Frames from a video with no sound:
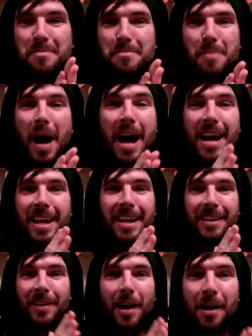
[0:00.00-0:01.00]

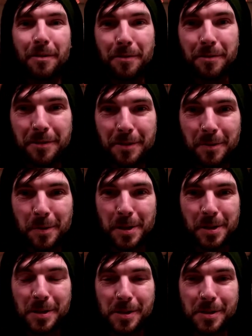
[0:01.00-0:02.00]
buying love,
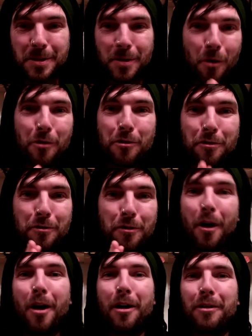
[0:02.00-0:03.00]
which is so
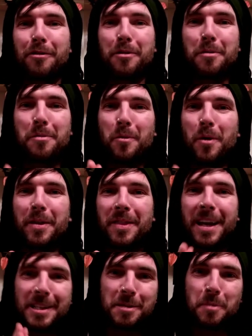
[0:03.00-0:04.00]
far from what
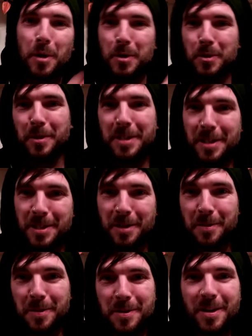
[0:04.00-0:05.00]
that spiritual
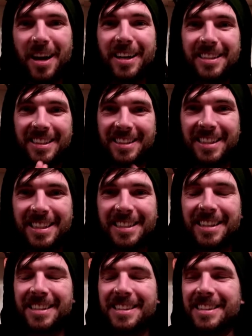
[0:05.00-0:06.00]
teacher was trying to teach
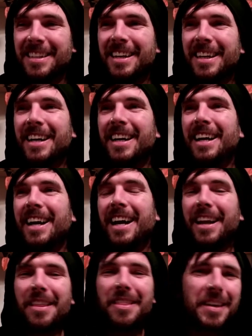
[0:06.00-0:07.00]
us.
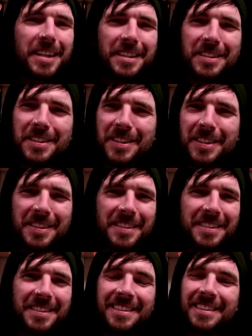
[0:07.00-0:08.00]
And I think it's just
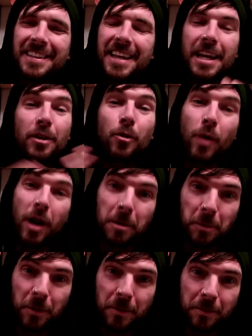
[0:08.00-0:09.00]

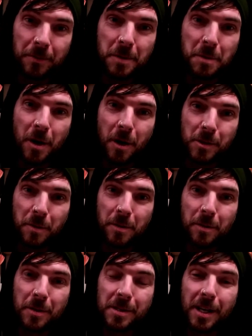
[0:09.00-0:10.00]
incredible, to be honest
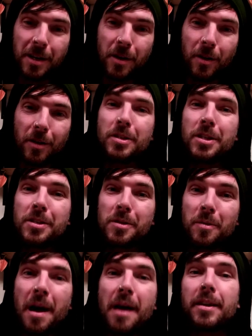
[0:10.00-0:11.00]
with you. The psychology
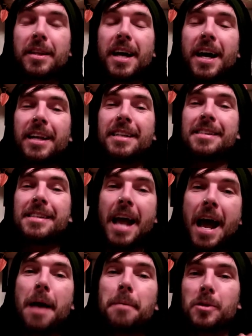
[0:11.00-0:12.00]
surrounding that is
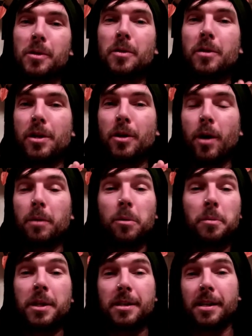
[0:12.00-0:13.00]
absolutely
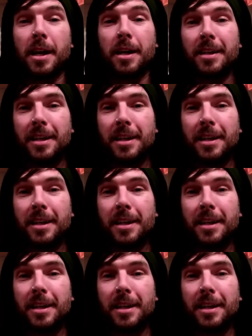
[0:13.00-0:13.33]
incredible because, again,